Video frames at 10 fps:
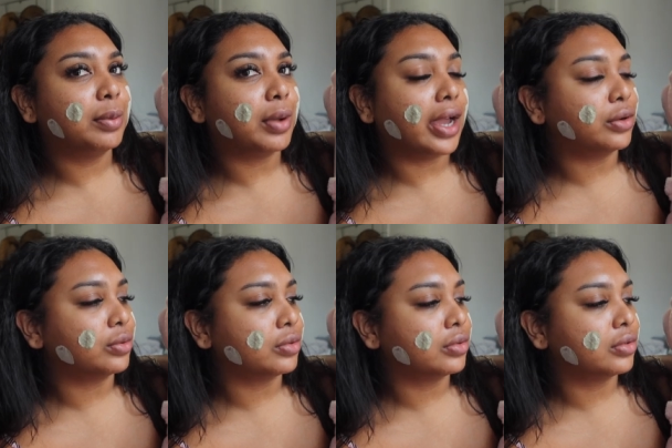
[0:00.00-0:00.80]
I
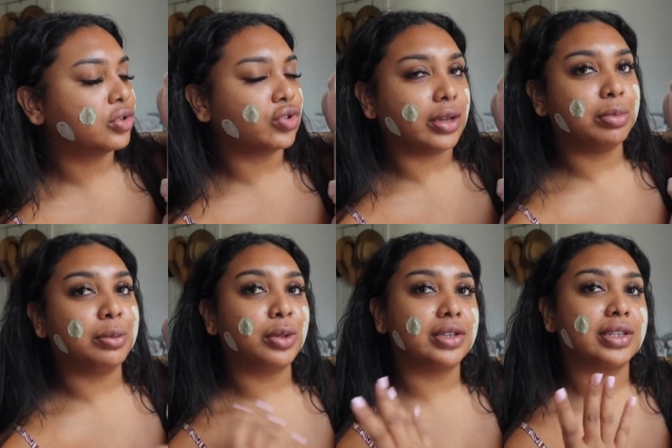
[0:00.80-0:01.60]
don't strike
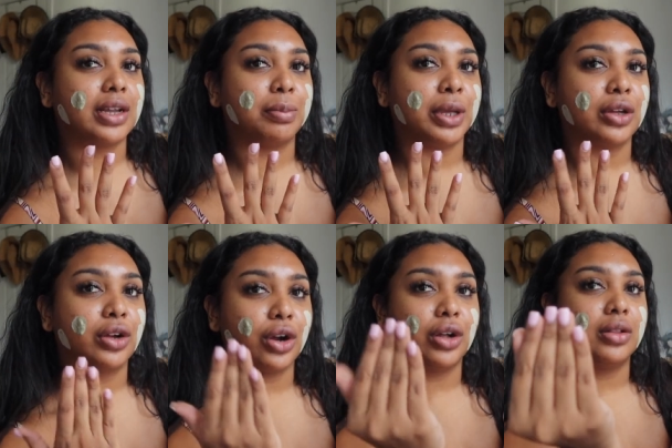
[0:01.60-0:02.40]
people as like a pink
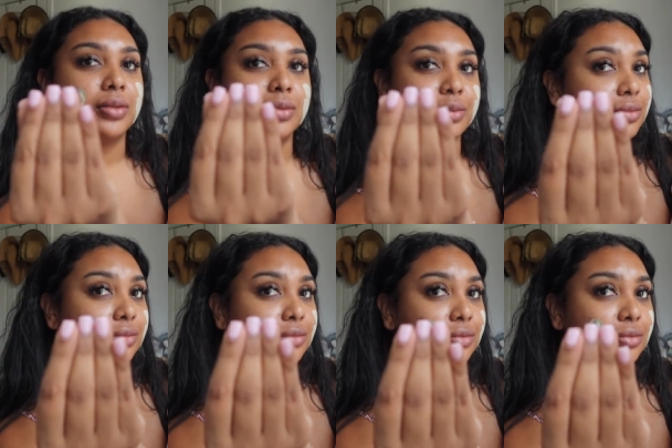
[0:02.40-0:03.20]
girl,
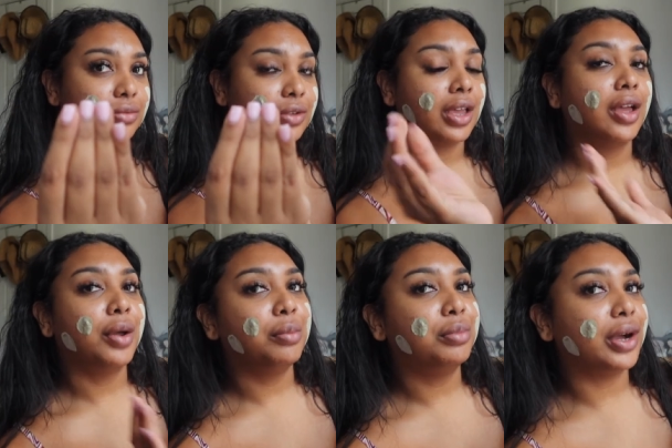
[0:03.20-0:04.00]

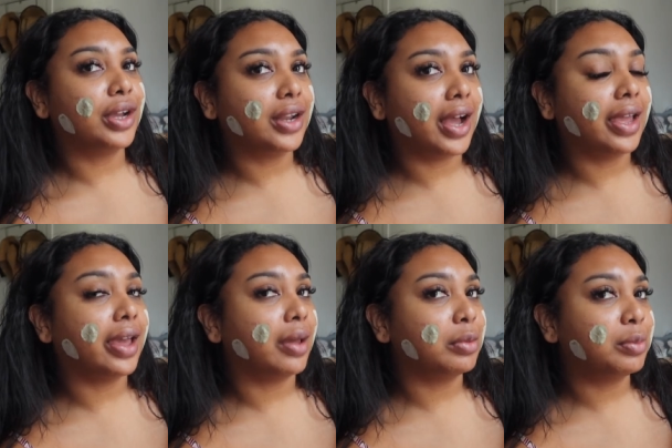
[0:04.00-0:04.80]
but I
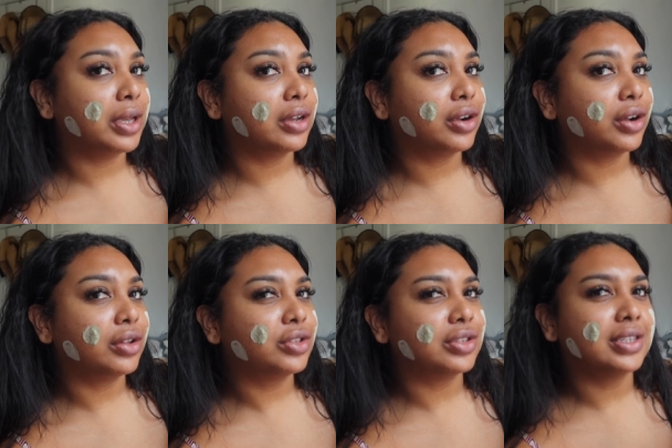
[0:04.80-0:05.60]
am a pink
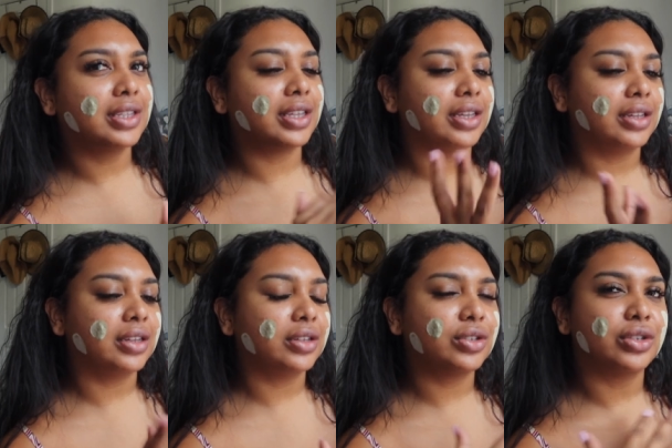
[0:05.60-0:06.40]
girl just in like
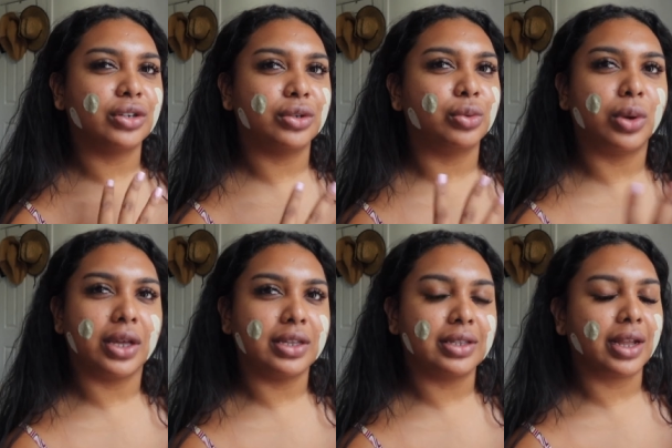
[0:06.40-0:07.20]
certain
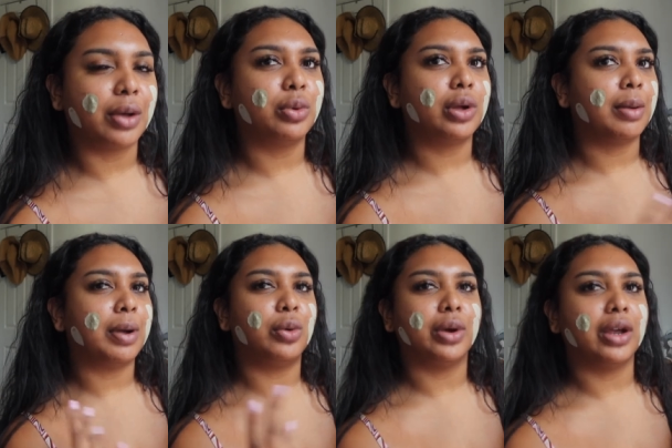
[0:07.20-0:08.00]
ways. Like I won't come
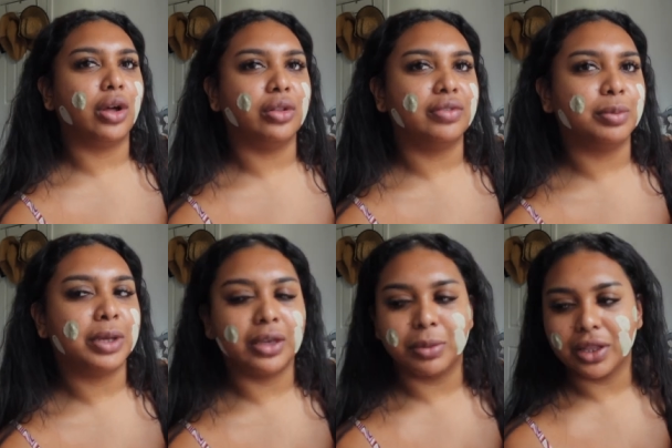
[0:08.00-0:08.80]
out wearing all over
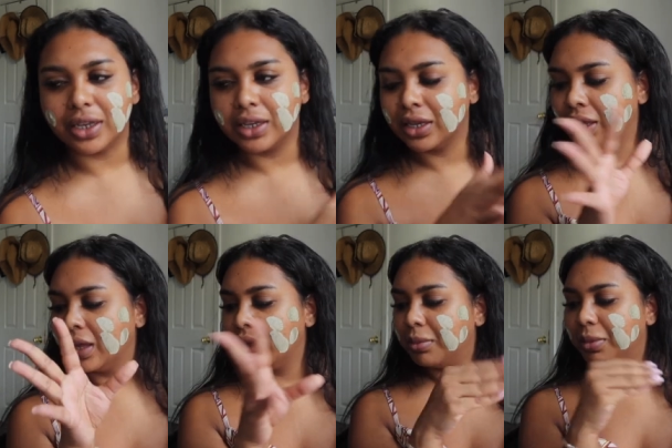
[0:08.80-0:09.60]
pink, but like
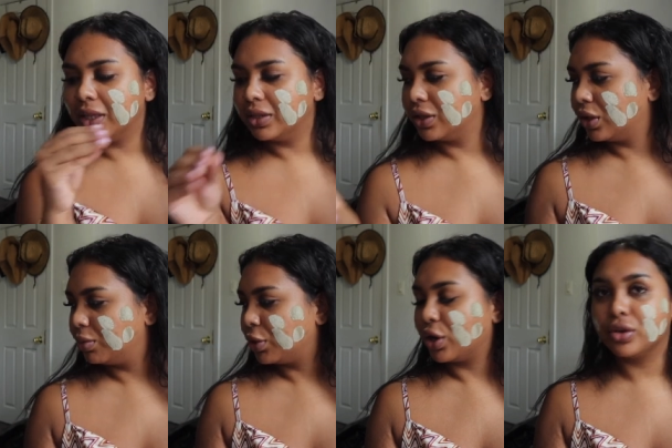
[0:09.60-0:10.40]
my little
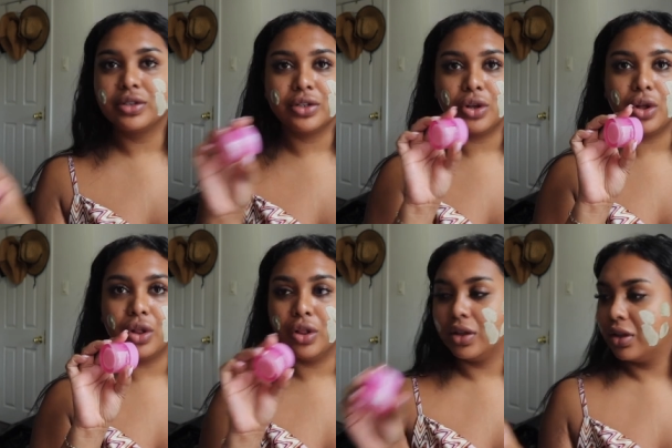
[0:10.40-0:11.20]

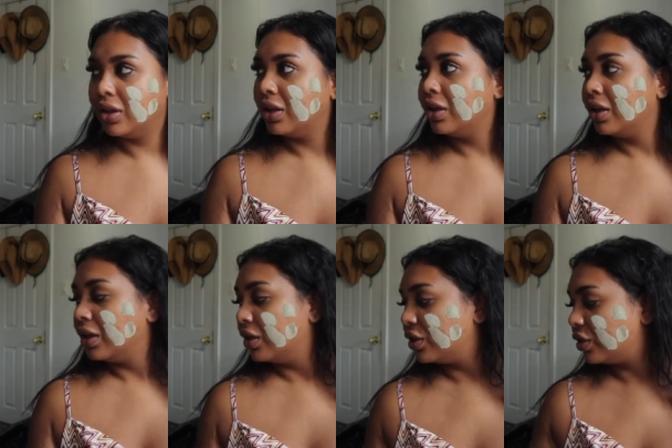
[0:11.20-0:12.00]
personal
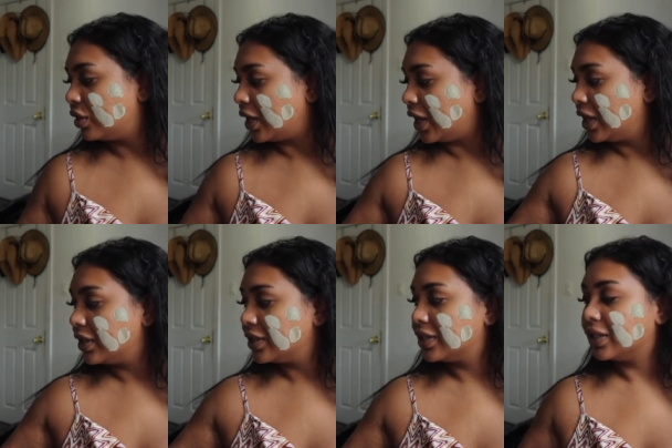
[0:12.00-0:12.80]

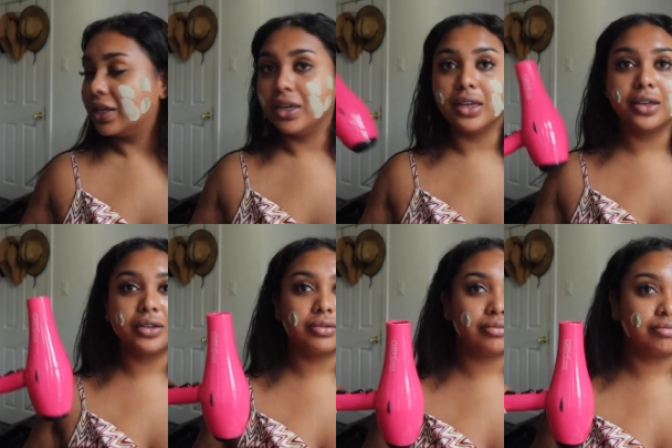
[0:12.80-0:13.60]
things like